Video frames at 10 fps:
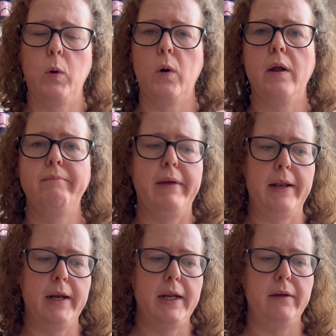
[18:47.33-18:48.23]
or
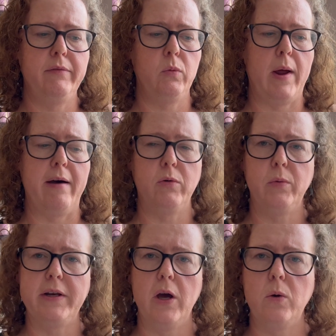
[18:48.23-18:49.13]
in any of the
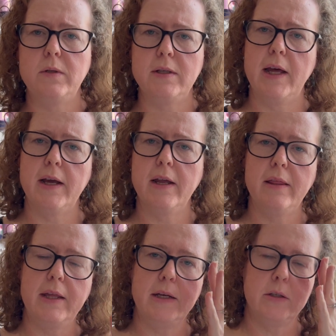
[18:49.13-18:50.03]
Ravelry notes and that kind of
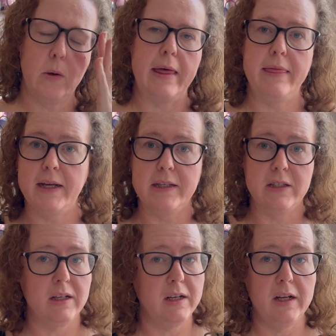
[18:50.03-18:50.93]
thing. So I think it's
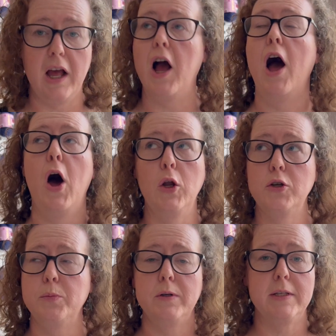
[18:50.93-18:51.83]

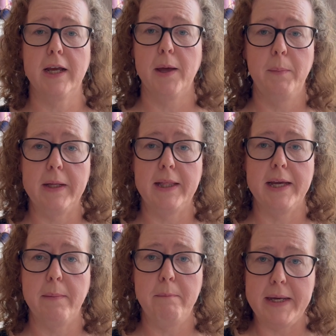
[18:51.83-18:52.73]
100% completely
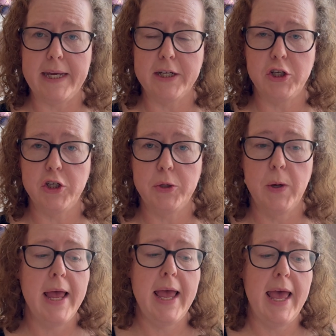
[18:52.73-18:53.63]
a me issue.
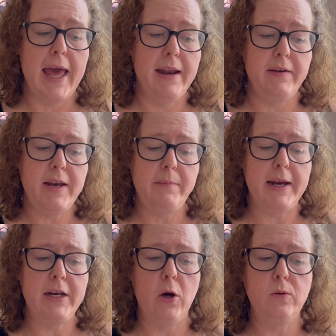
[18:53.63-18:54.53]
And if
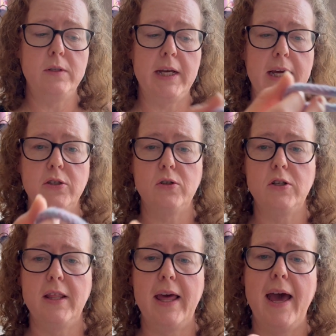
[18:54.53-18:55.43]
anybody knows the answer
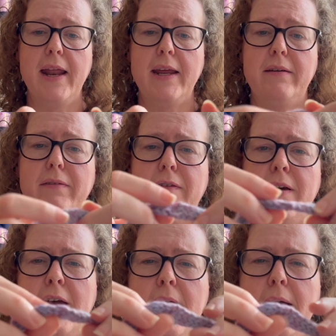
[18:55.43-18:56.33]
to that, if
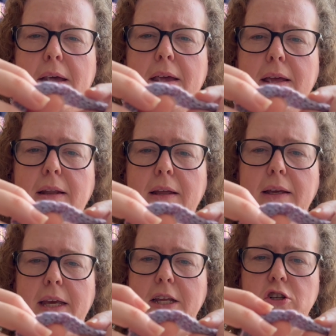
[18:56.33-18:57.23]

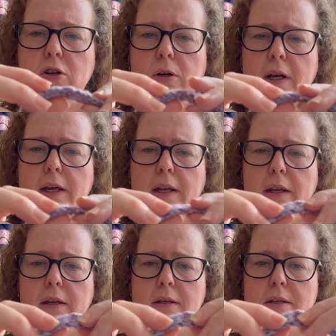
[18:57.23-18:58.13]
Kitchener
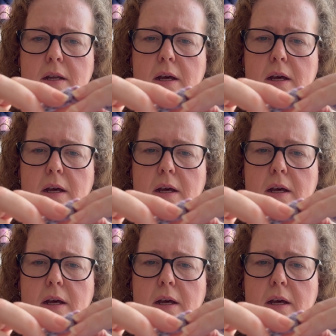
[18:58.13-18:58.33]
and